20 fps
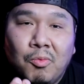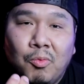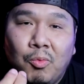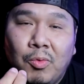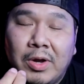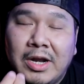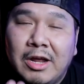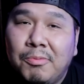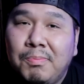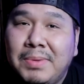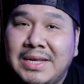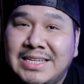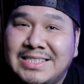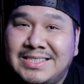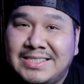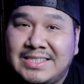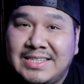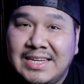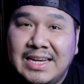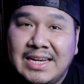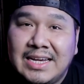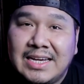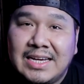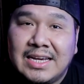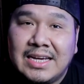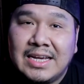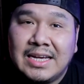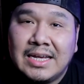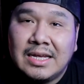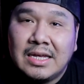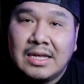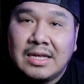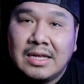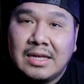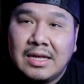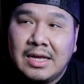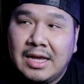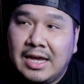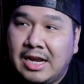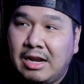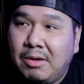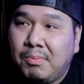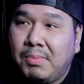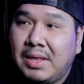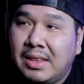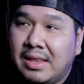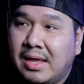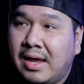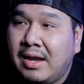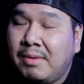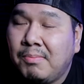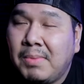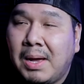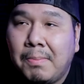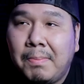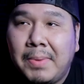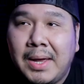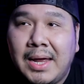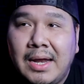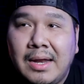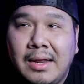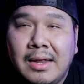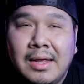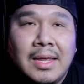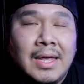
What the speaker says: when I'd be sick and I'd be laying in my bed,